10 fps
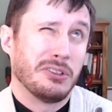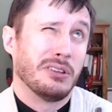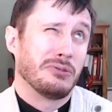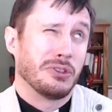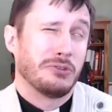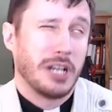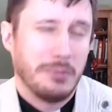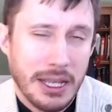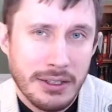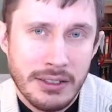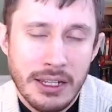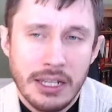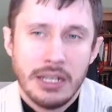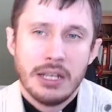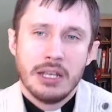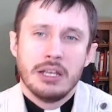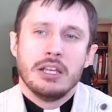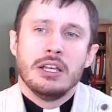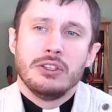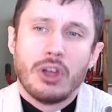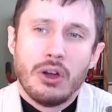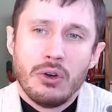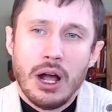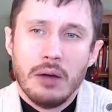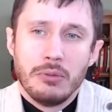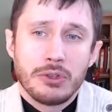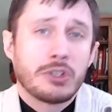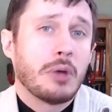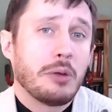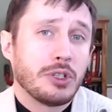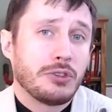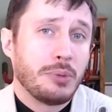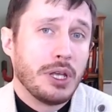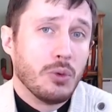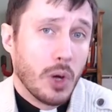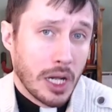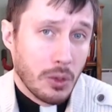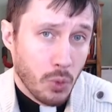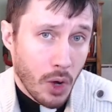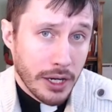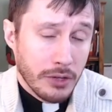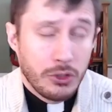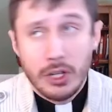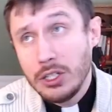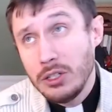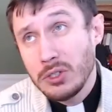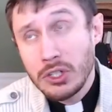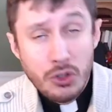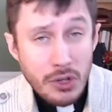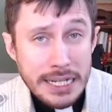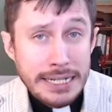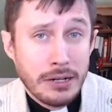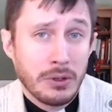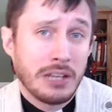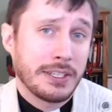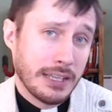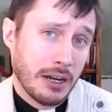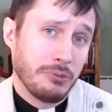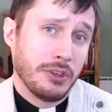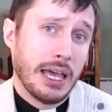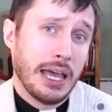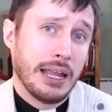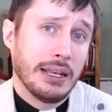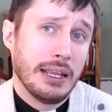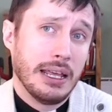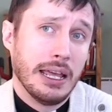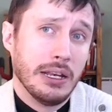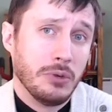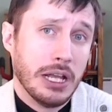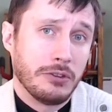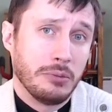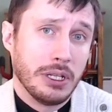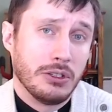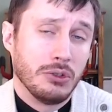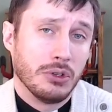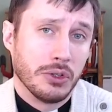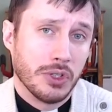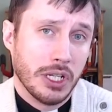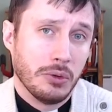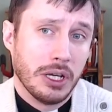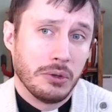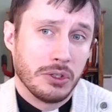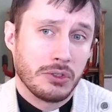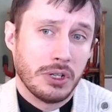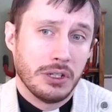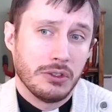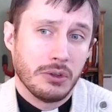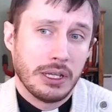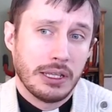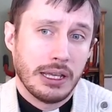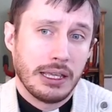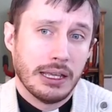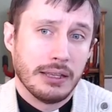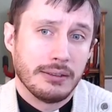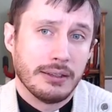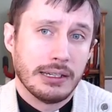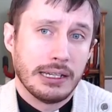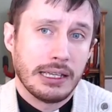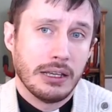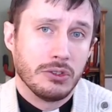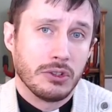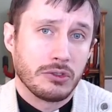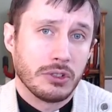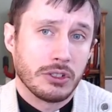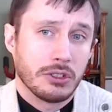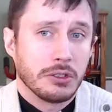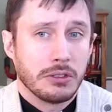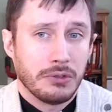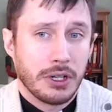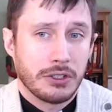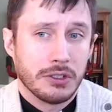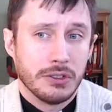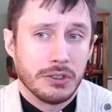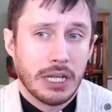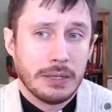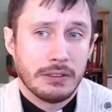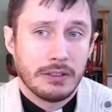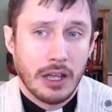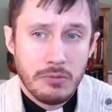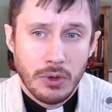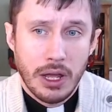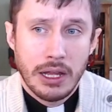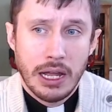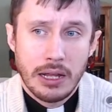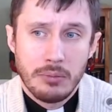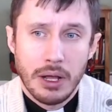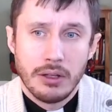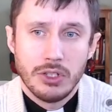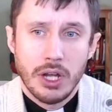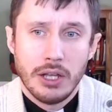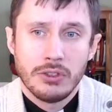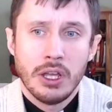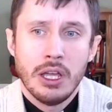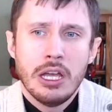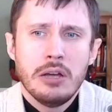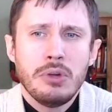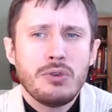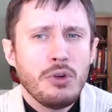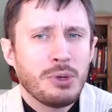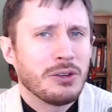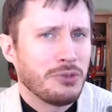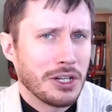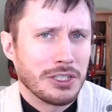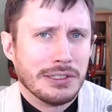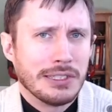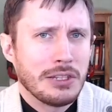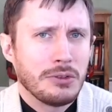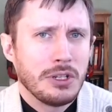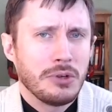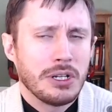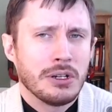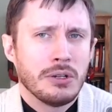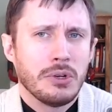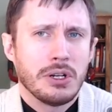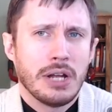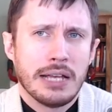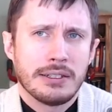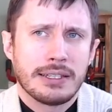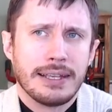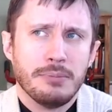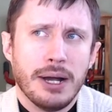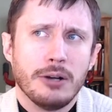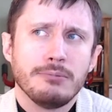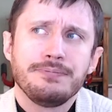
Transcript: the First Friday Mass. So those are some options for being one-on-one. If you like to use a screen, I don't really have a setup for that, and we'd have to be too close anyway with the screen, so I can't use our traditional confessionals at this time, so I apologize. But group confessions, that's really what you're asking about.